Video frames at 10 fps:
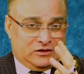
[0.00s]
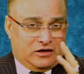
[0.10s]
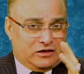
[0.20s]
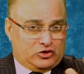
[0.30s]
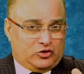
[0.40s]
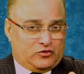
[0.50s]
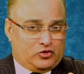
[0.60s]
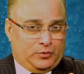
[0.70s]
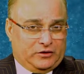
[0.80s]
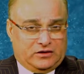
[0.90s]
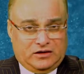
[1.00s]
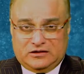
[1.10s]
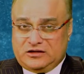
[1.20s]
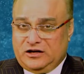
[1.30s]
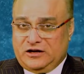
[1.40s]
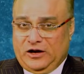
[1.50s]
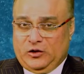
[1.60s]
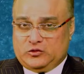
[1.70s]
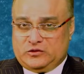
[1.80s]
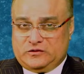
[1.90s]
Transit of Jupiter in third
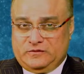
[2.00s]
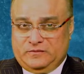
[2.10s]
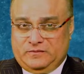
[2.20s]
house,